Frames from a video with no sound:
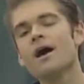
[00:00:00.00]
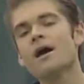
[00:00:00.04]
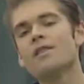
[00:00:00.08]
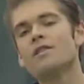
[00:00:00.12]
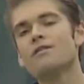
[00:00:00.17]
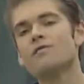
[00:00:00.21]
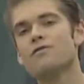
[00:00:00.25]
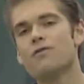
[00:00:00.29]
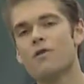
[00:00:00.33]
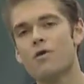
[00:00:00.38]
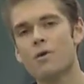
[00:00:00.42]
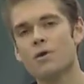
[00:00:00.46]

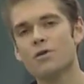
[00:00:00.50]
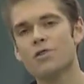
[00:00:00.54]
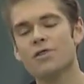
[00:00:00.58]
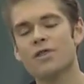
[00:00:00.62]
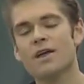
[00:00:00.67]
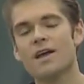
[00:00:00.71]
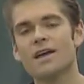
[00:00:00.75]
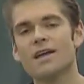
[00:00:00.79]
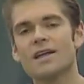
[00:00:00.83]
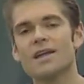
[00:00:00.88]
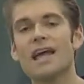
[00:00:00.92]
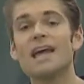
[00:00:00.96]
The fourth
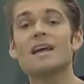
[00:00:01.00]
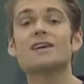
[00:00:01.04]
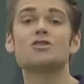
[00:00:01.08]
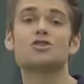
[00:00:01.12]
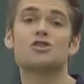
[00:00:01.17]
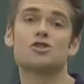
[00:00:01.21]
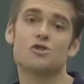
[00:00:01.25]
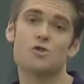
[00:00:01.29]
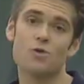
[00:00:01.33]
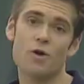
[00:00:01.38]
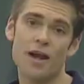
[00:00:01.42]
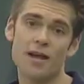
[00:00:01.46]
thing is
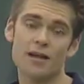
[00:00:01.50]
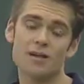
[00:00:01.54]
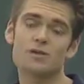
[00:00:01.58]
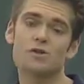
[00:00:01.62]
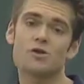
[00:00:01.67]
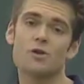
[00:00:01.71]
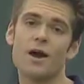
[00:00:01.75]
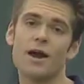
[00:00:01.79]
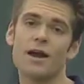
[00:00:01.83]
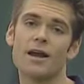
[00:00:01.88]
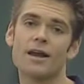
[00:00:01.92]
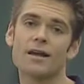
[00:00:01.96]
strength
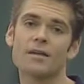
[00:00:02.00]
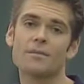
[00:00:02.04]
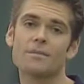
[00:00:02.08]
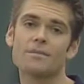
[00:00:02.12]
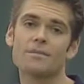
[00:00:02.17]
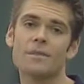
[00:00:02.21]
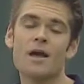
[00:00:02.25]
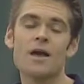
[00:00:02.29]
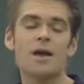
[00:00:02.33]
training.